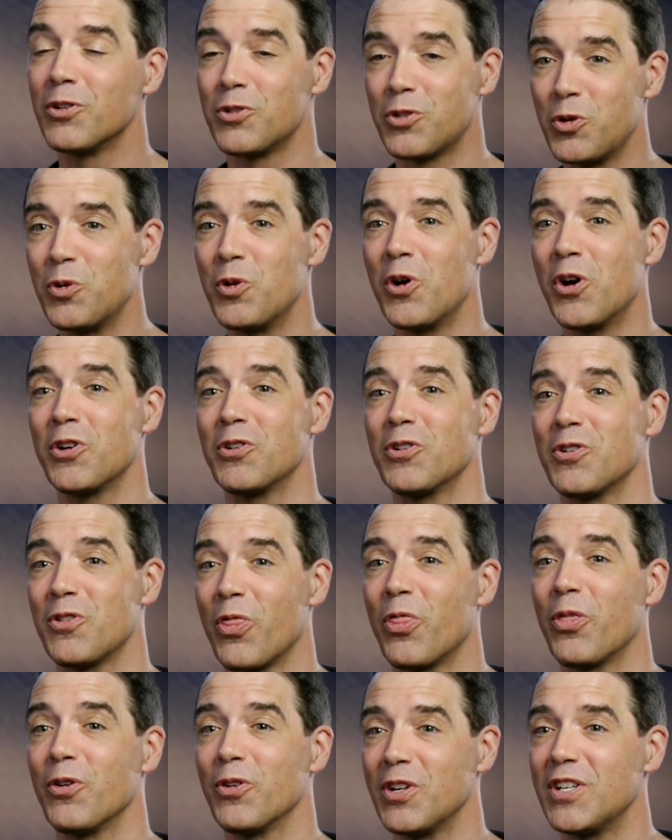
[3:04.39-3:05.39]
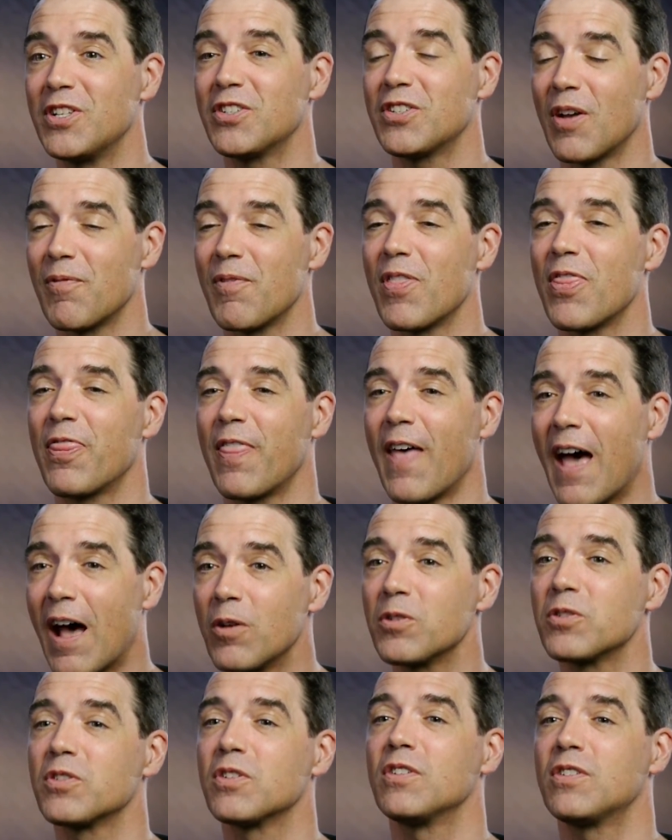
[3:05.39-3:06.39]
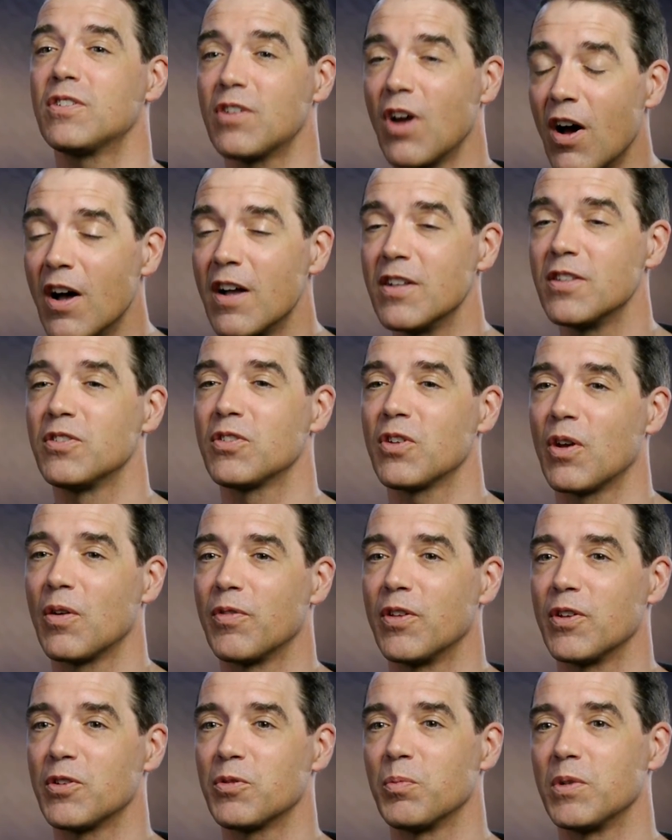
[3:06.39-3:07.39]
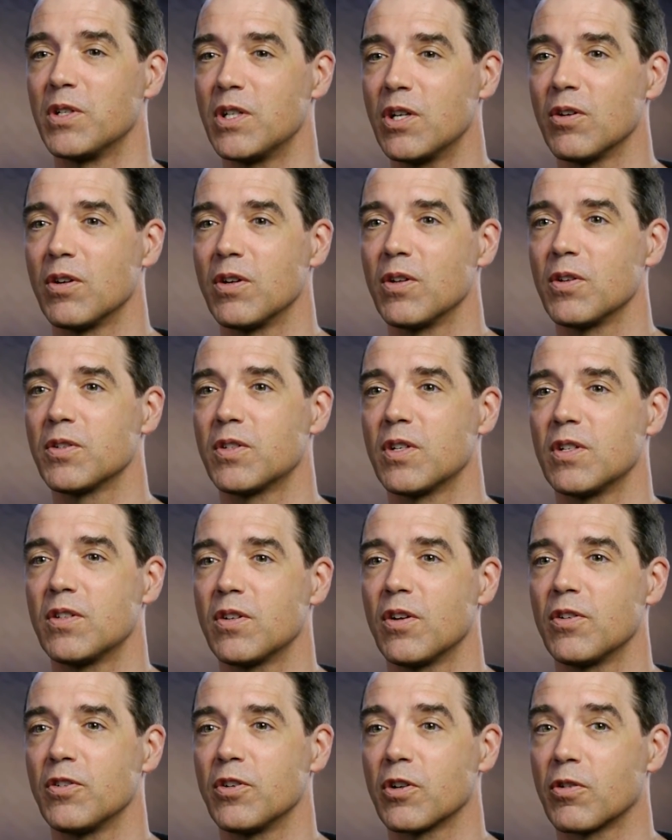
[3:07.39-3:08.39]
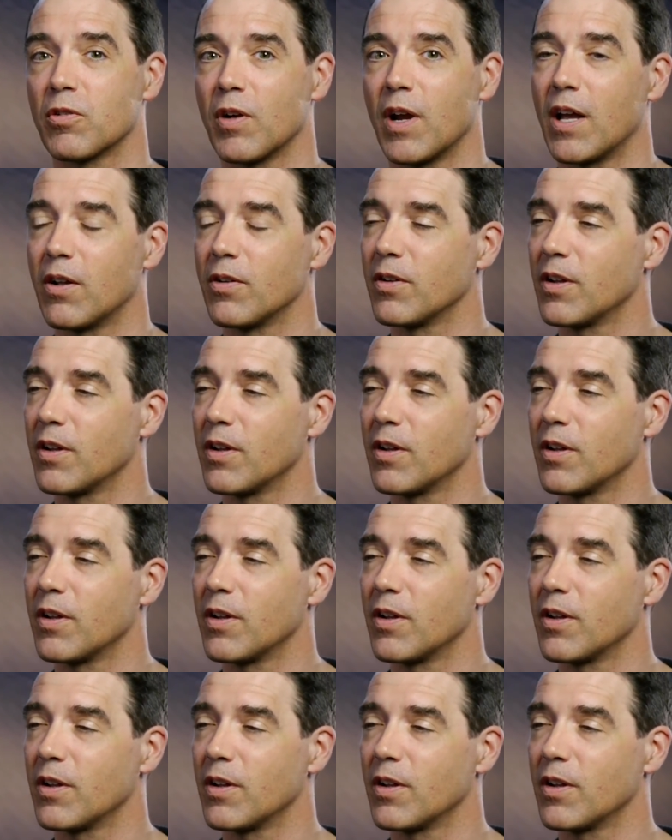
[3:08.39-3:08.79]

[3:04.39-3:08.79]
237,000 tons of this material sits underground,